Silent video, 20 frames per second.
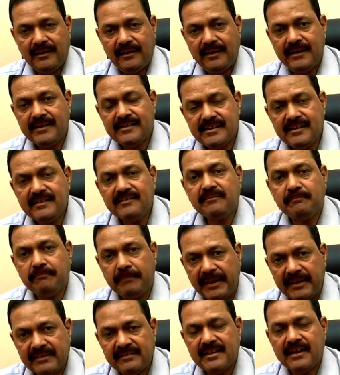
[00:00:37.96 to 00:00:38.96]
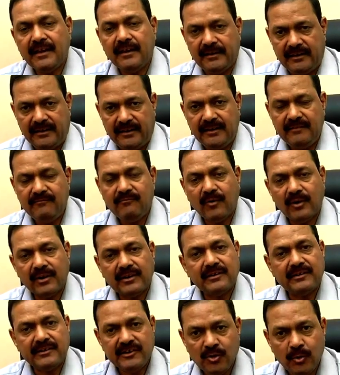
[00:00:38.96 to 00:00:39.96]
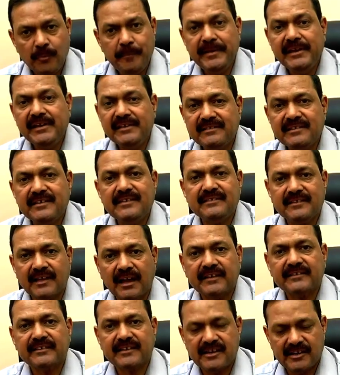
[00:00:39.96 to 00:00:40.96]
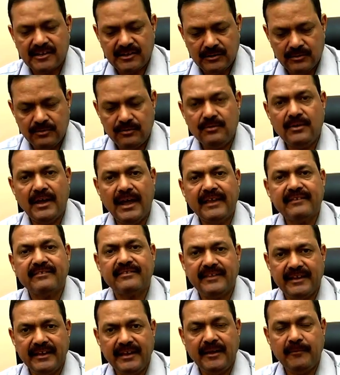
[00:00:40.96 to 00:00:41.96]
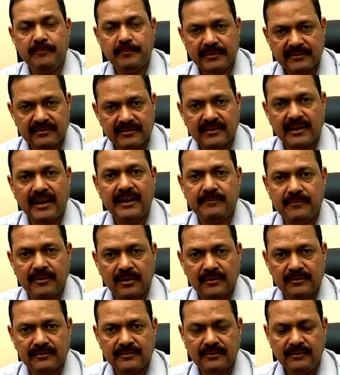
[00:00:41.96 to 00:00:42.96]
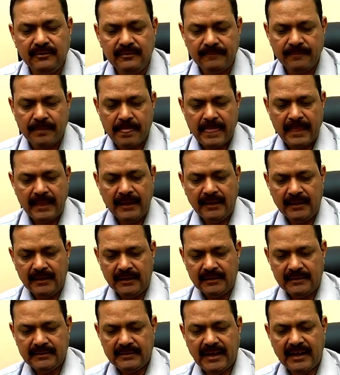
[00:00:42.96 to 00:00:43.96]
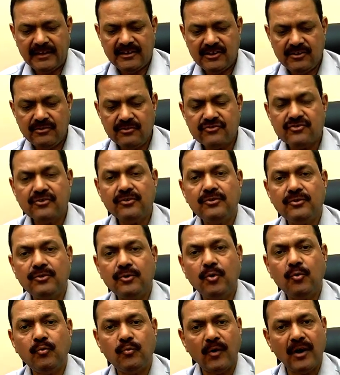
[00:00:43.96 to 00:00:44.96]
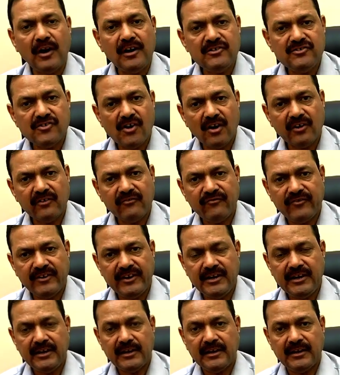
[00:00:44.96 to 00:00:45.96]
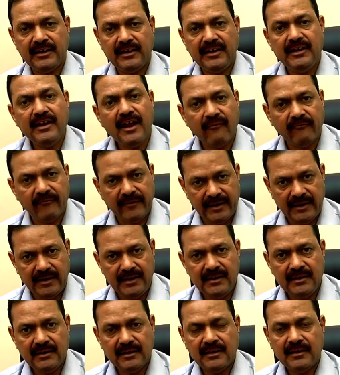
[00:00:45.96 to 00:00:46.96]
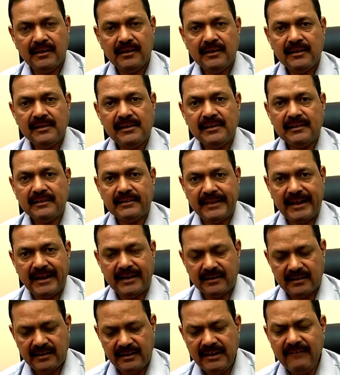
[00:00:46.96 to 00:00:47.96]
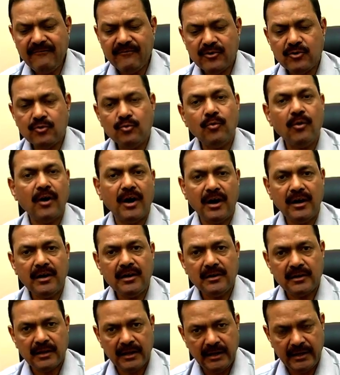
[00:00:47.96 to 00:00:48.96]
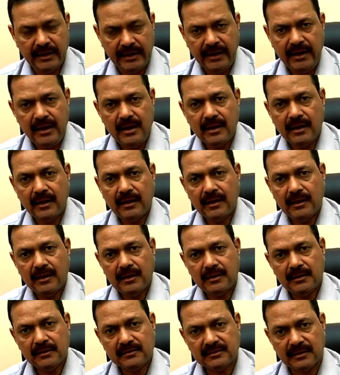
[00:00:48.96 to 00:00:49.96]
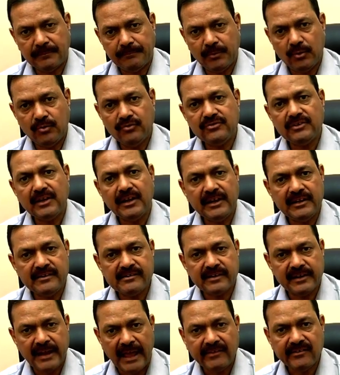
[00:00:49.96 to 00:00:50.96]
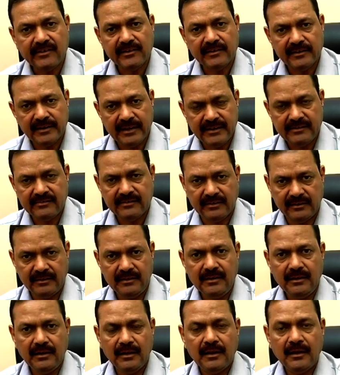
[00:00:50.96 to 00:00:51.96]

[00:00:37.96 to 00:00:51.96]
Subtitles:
It is basically what UPSC is asking you, as they have prescribed also, that you should know world geography in a way that if you are dealing, suppose international relation,